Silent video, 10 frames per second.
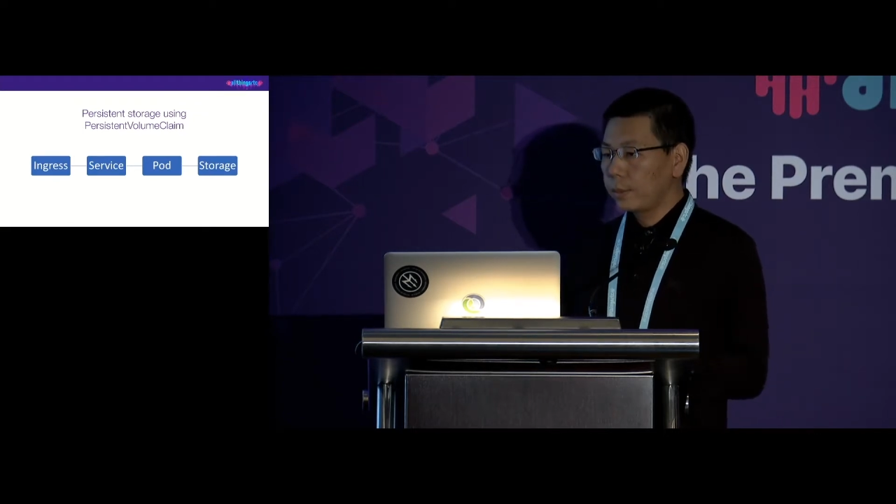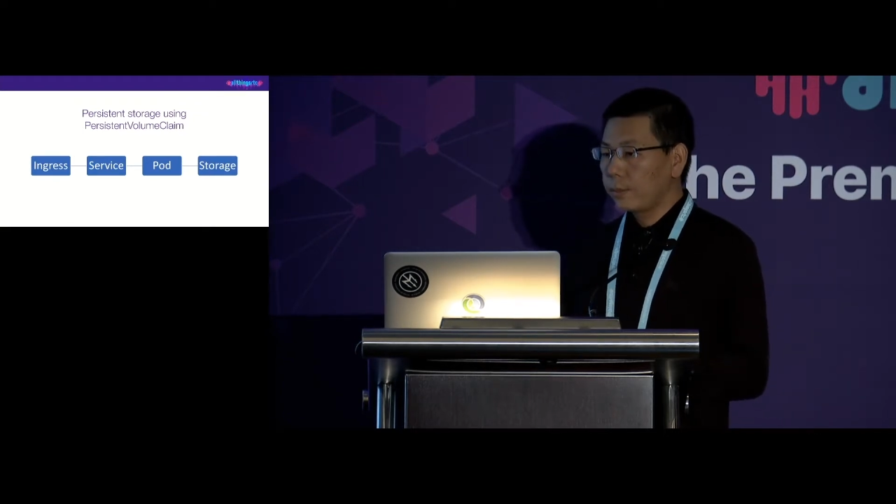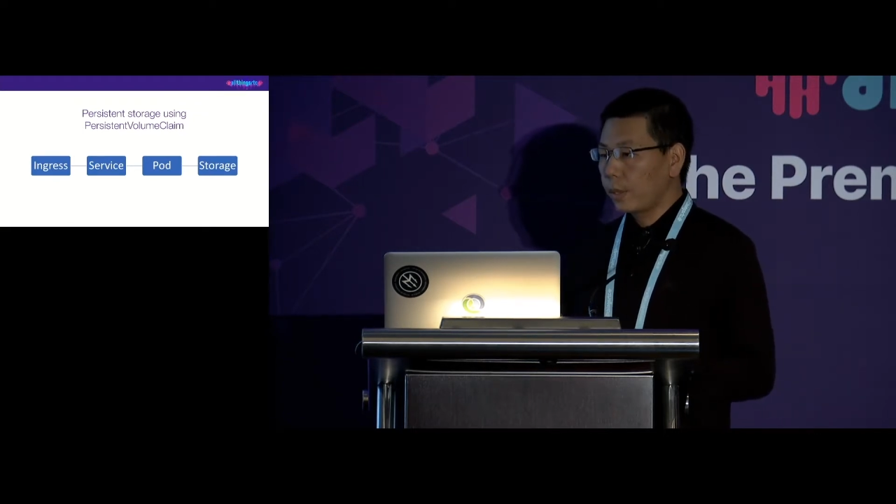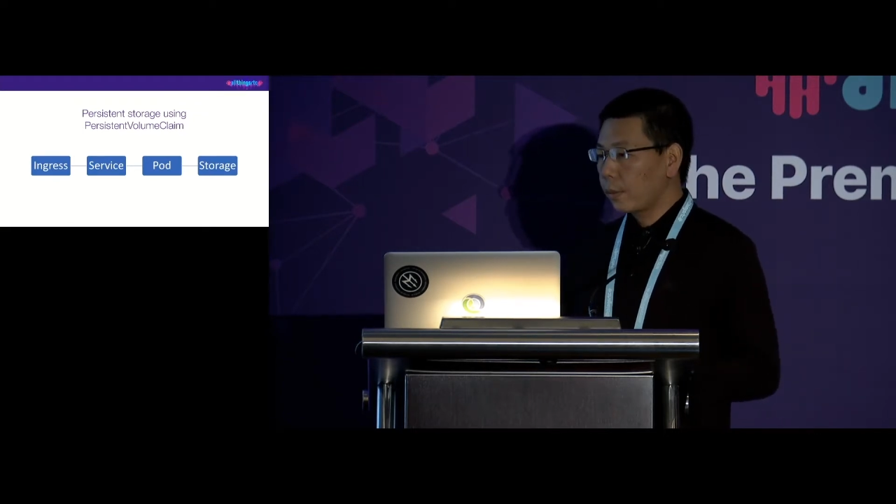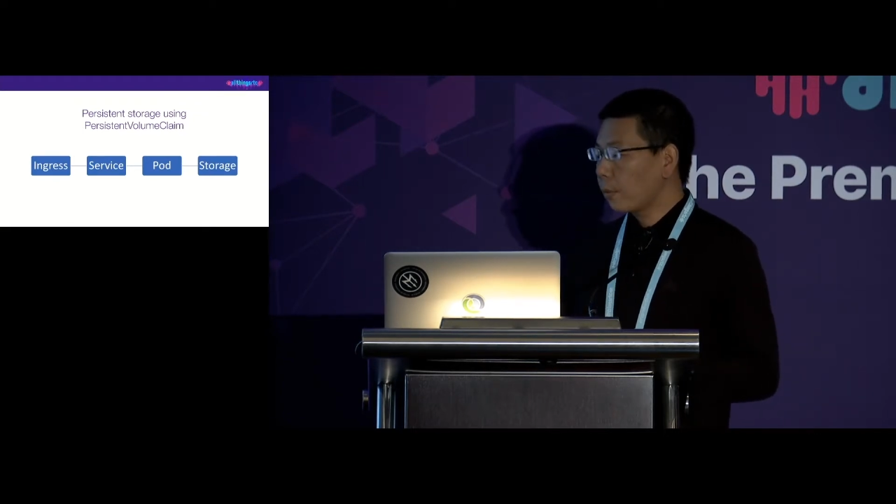
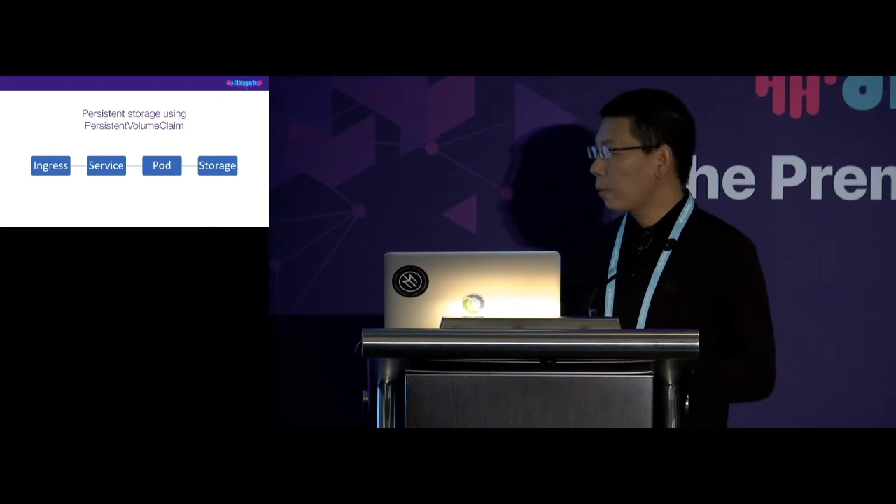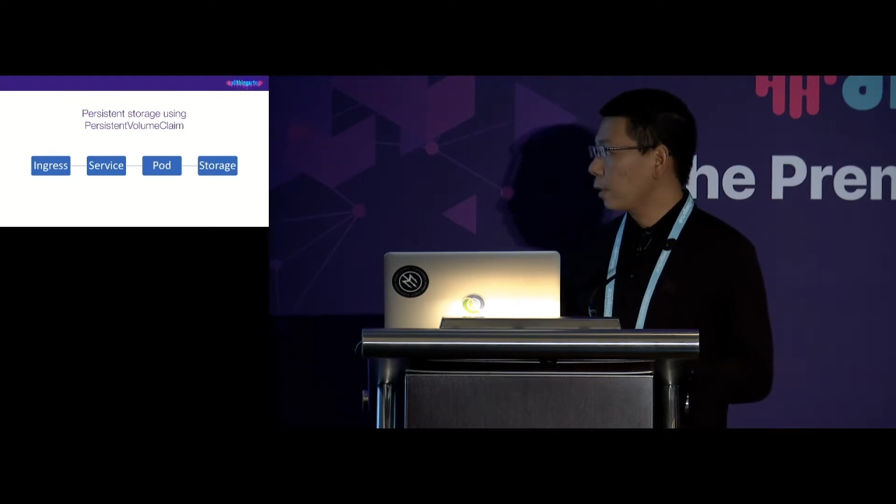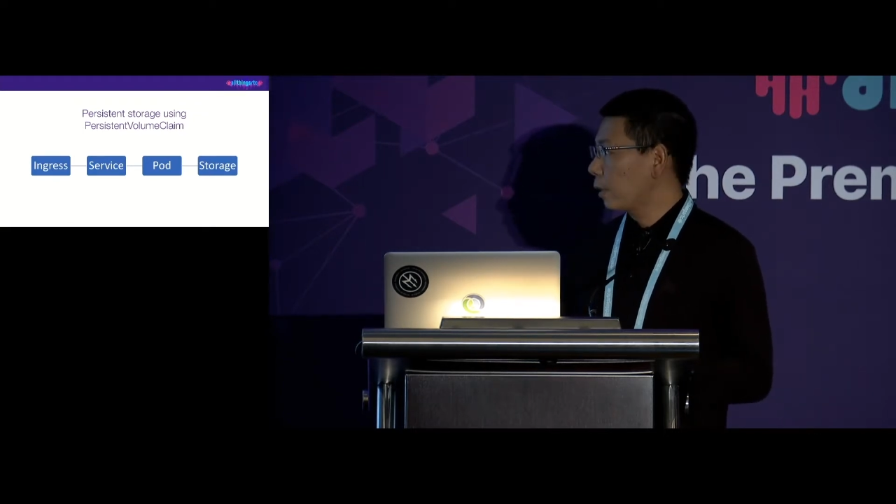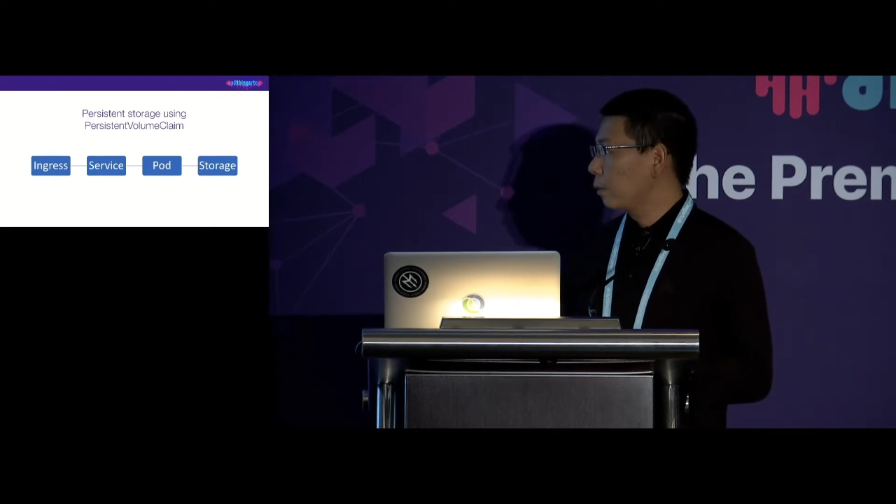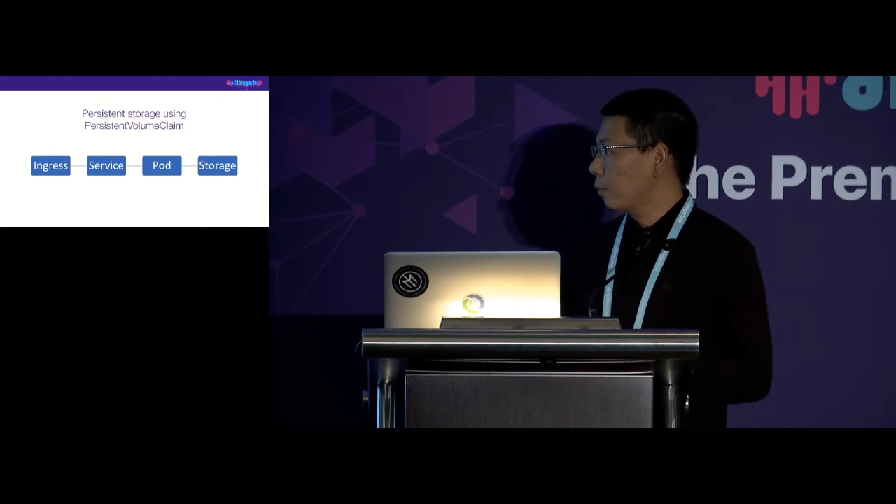
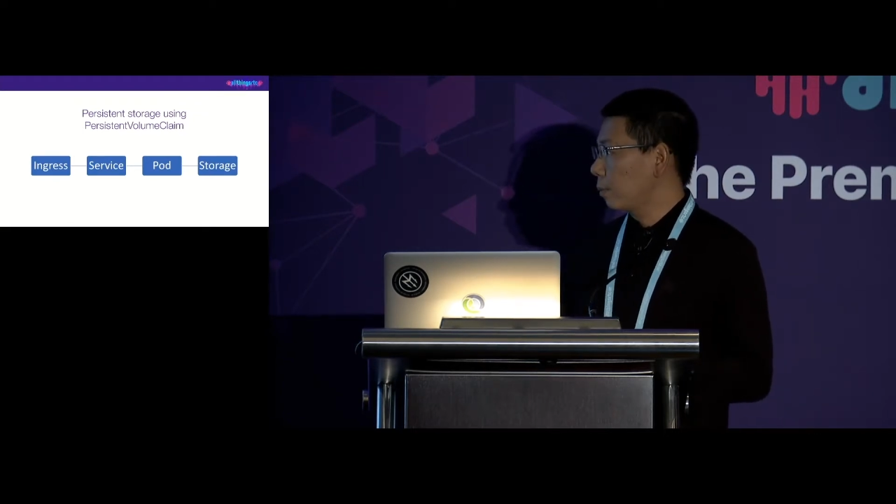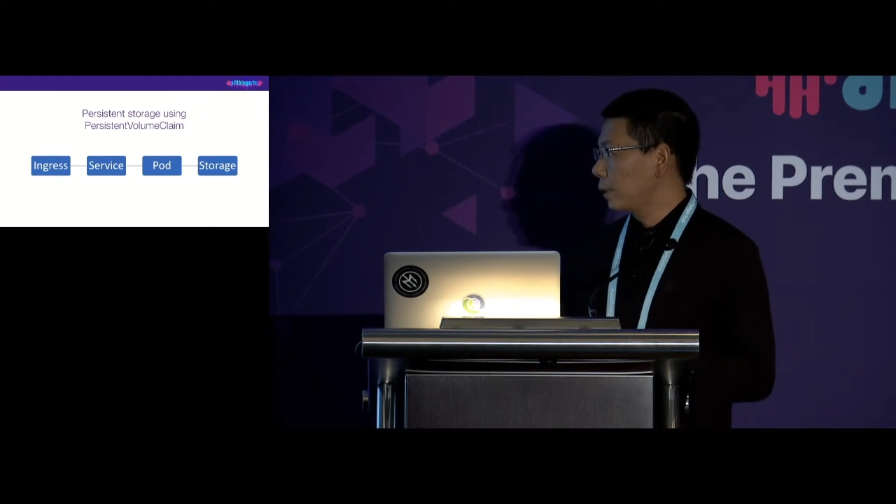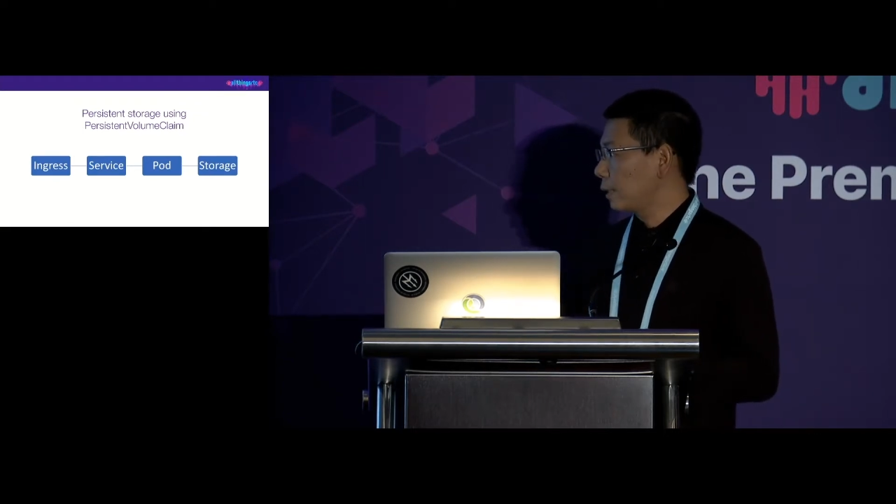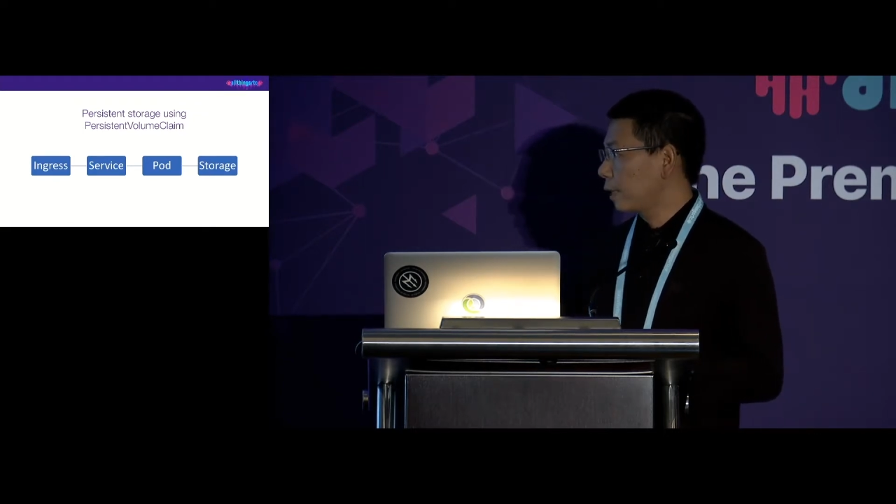recorded, will be